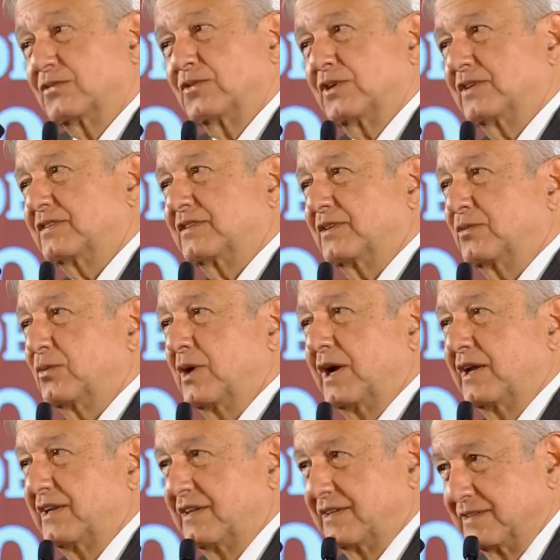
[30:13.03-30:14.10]
no es
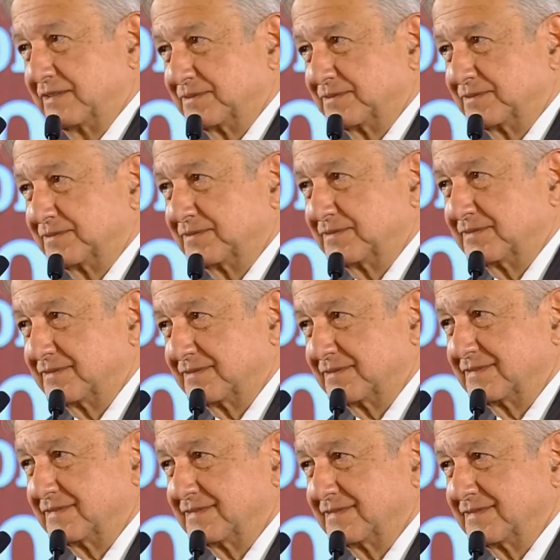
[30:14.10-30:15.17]
igual. It's not the
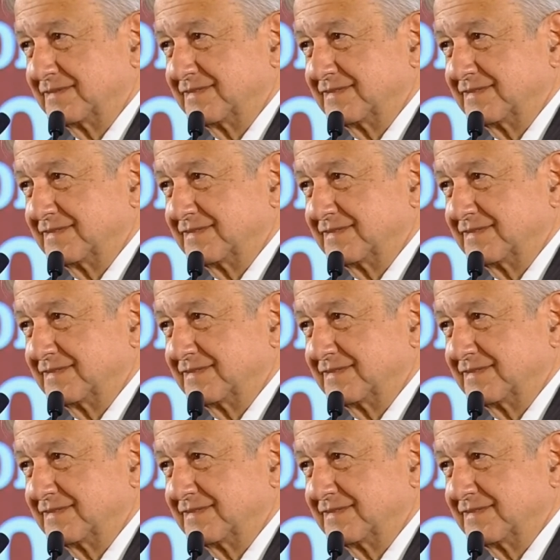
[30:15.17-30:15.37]
same